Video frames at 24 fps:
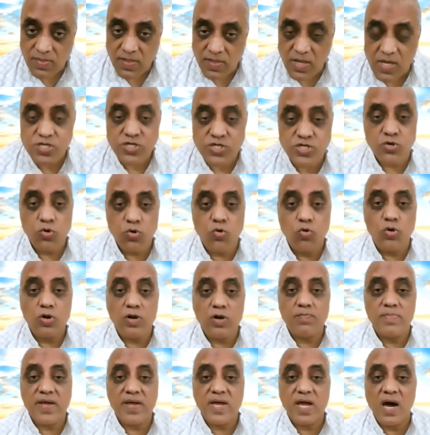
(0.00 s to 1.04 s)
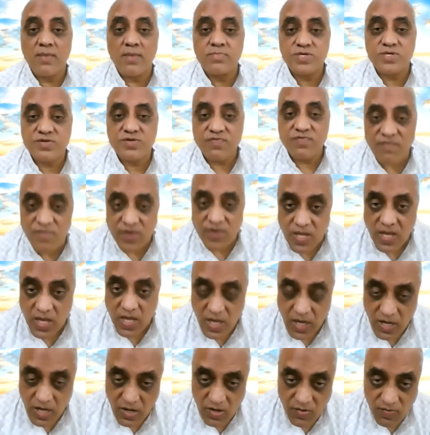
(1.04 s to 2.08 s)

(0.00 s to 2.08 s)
The soul becomes free.